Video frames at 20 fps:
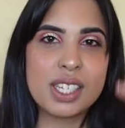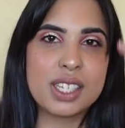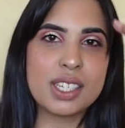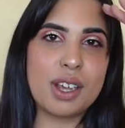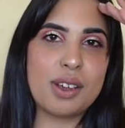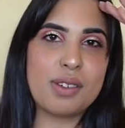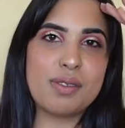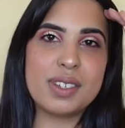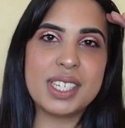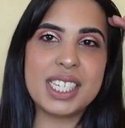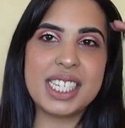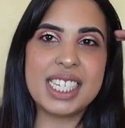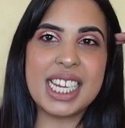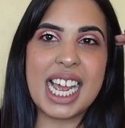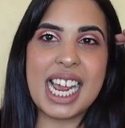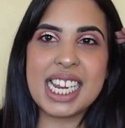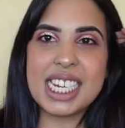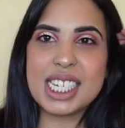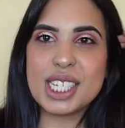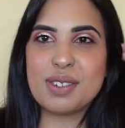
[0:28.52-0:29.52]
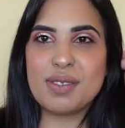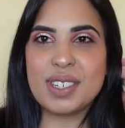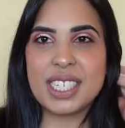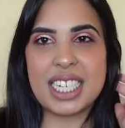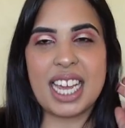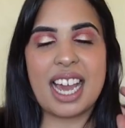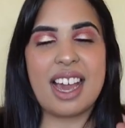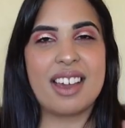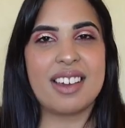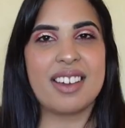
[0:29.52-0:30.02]
So for today's
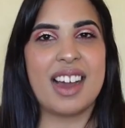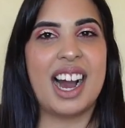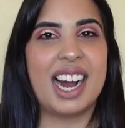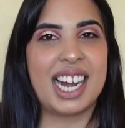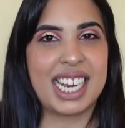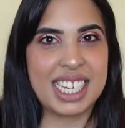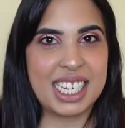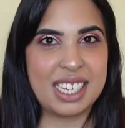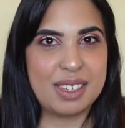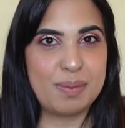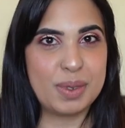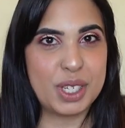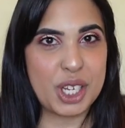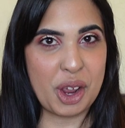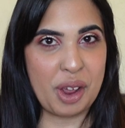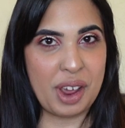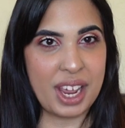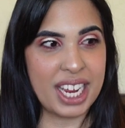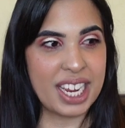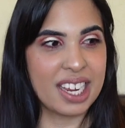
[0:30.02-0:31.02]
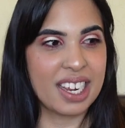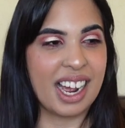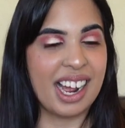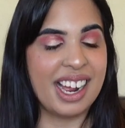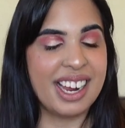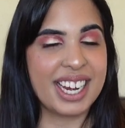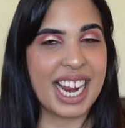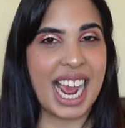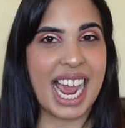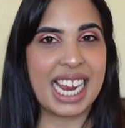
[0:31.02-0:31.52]
video, I am doing
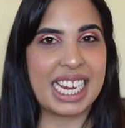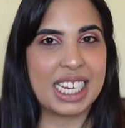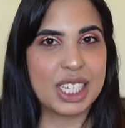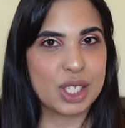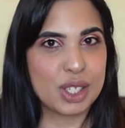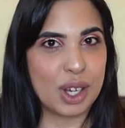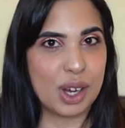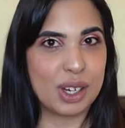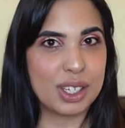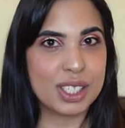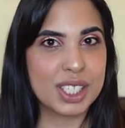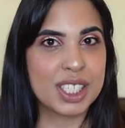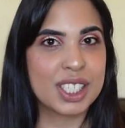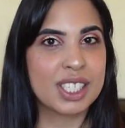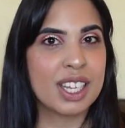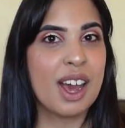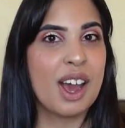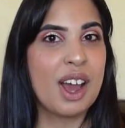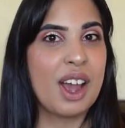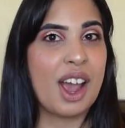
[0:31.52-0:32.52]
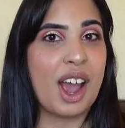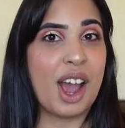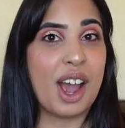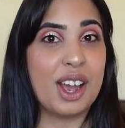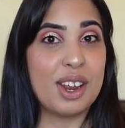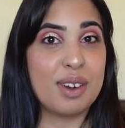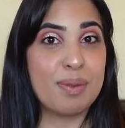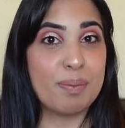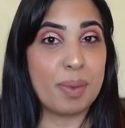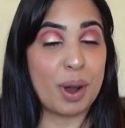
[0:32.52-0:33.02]
an ASOS
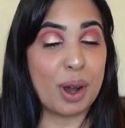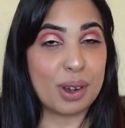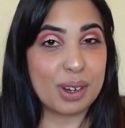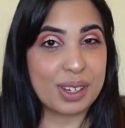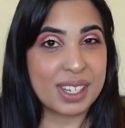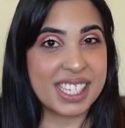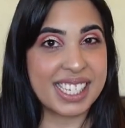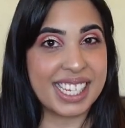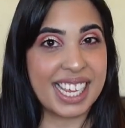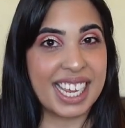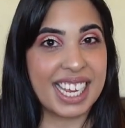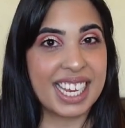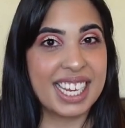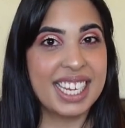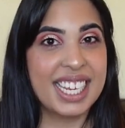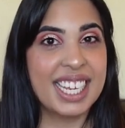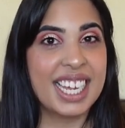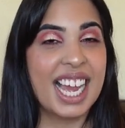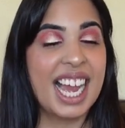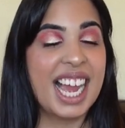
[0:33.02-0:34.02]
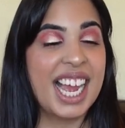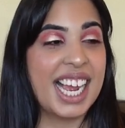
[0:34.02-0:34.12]
unboxing.